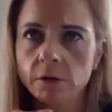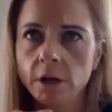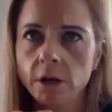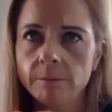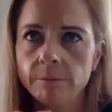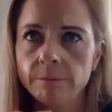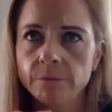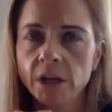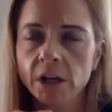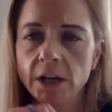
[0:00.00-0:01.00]
um,
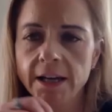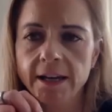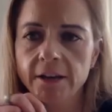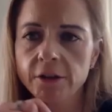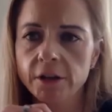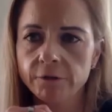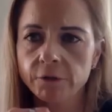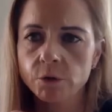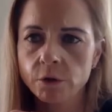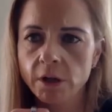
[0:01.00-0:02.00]
clear that if
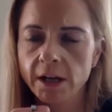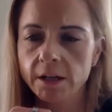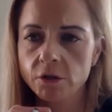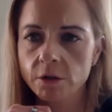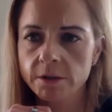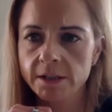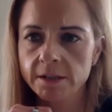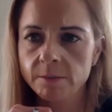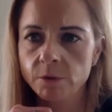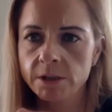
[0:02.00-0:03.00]
you do that and it shows
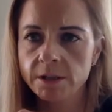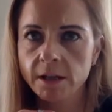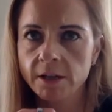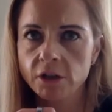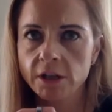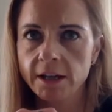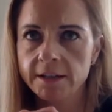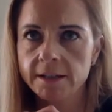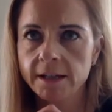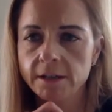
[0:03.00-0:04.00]
antibodies, that actually that
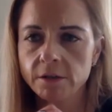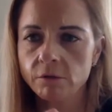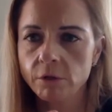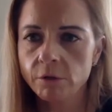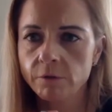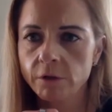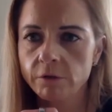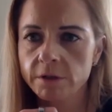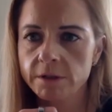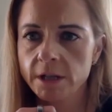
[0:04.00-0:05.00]
is against
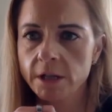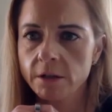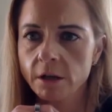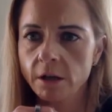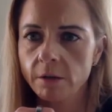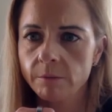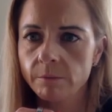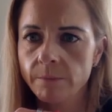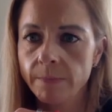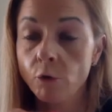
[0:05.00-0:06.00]
coronavirus.
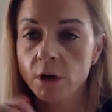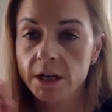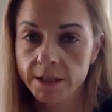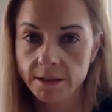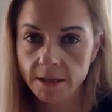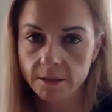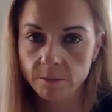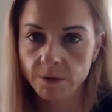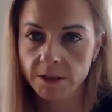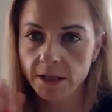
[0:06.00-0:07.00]
Um, or at least this
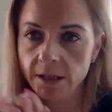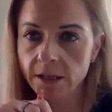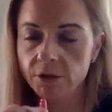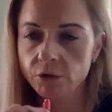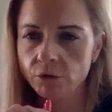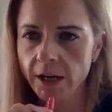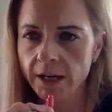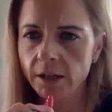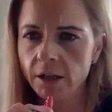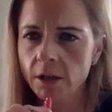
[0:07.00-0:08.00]
particular
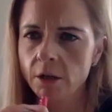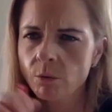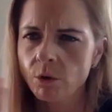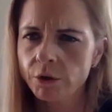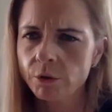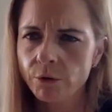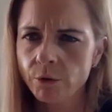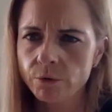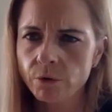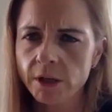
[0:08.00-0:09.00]
strain. What are your
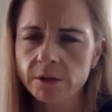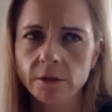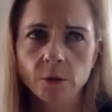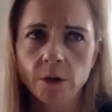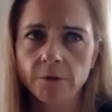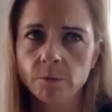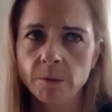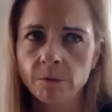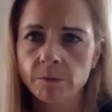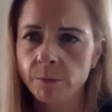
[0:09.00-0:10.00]
thoughts on that? Because I know quite a few
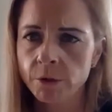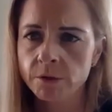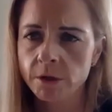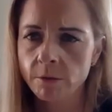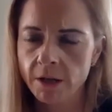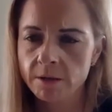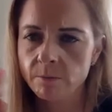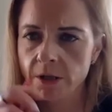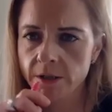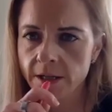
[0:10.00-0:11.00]
people have been posting about this
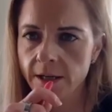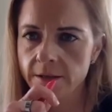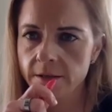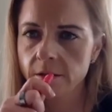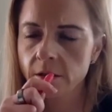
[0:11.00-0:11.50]
blood test.